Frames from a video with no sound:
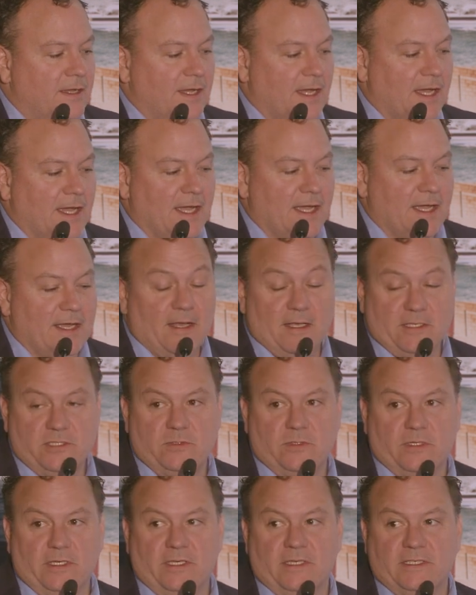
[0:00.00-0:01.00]

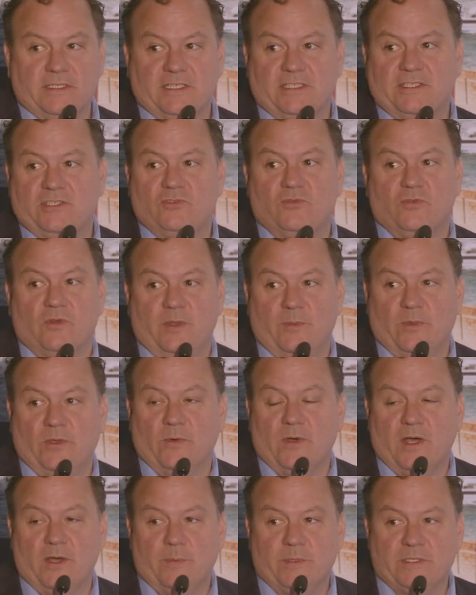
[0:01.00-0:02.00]
Australia is extremely
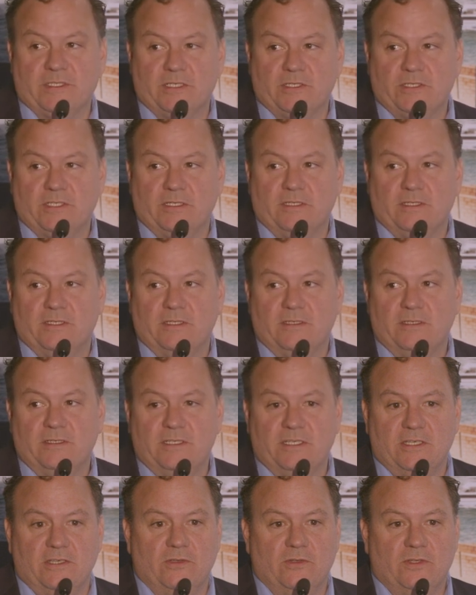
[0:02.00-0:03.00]
well positioned
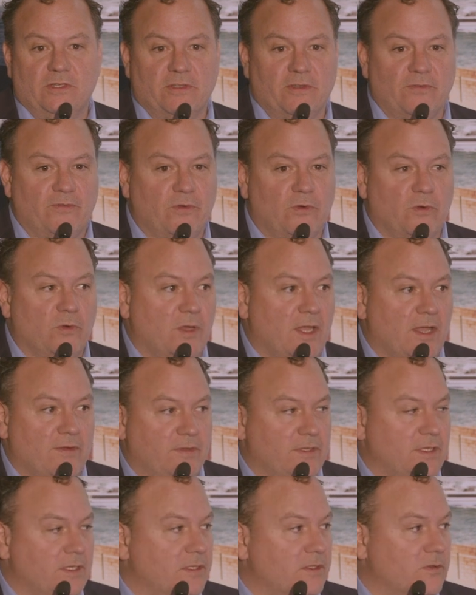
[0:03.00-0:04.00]
to deliver
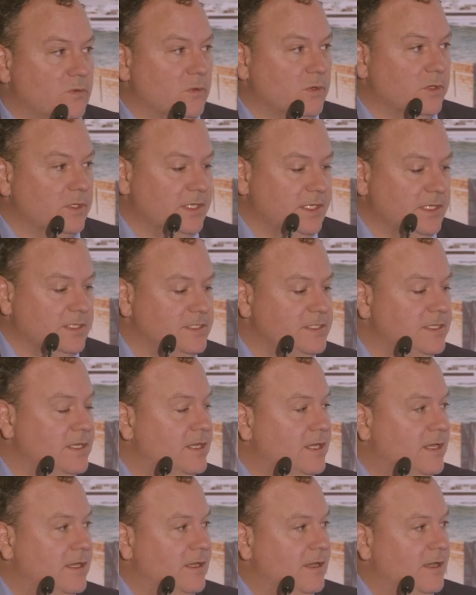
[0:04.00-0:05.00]
everything that the world needs,
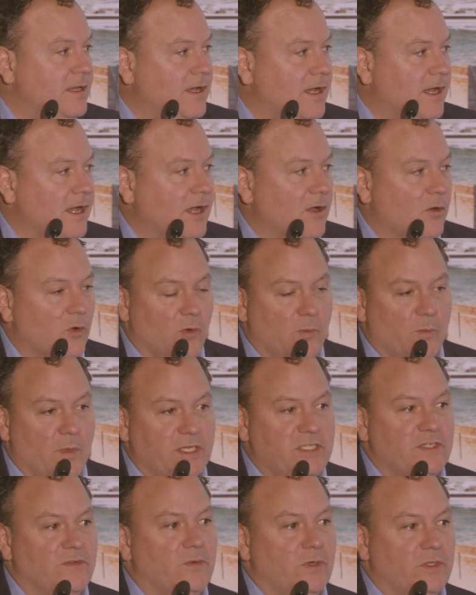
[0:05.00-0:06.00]
or
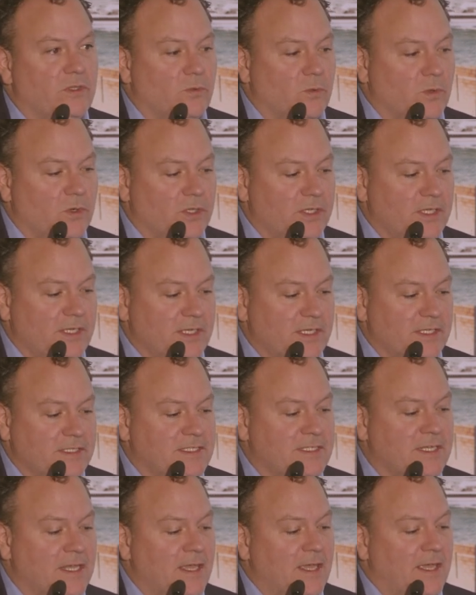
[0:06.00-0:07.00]
much of what the world
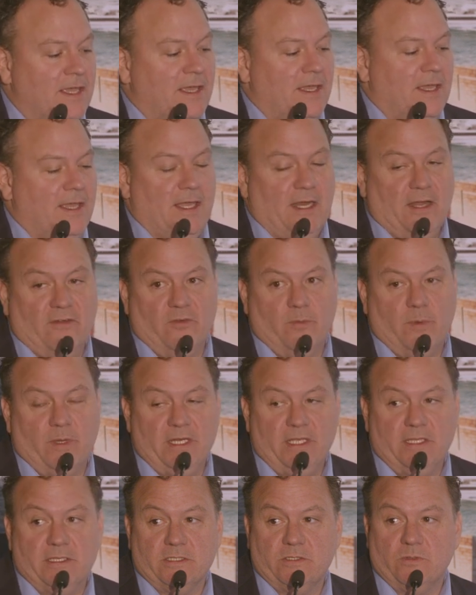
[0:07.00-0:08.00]
needs. And
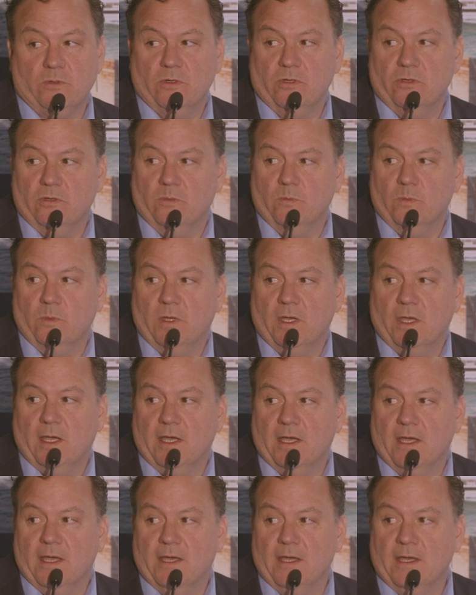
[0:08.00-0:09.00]
everybody in this room
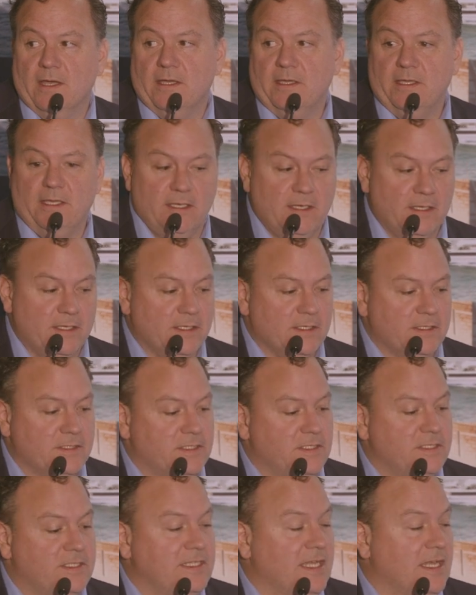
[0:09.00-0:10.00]

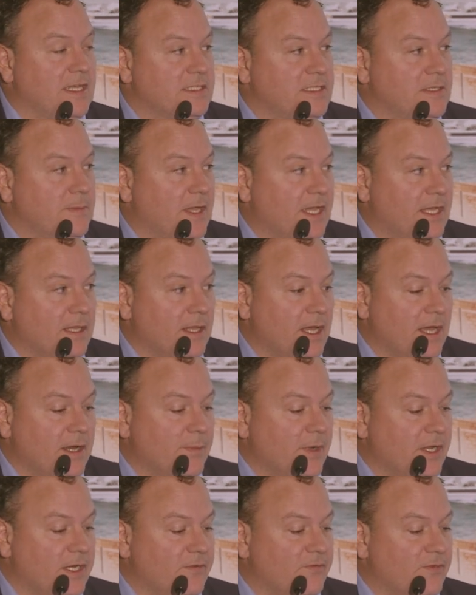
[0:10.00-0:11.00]
stands to make a lot of
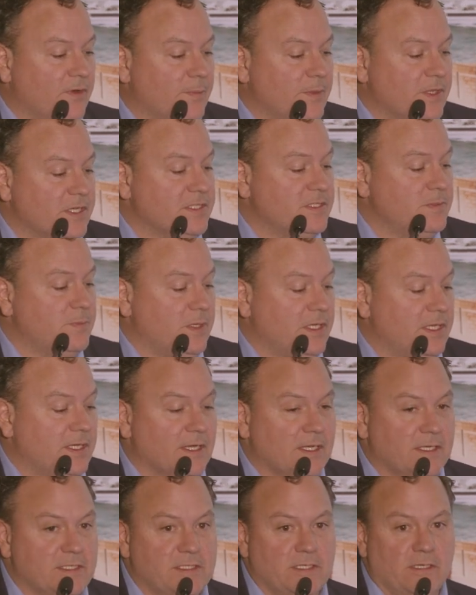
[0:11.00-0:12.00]
money from this
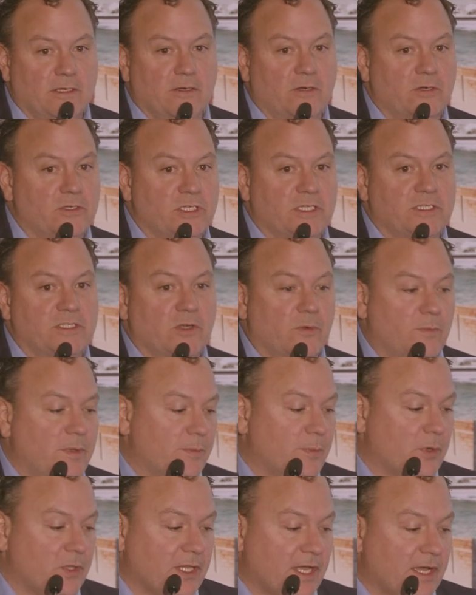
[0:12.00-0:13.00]
because there are just no
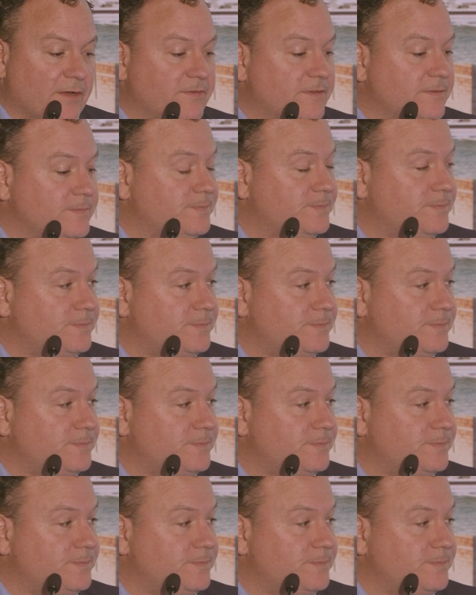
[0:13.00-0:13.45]
people left,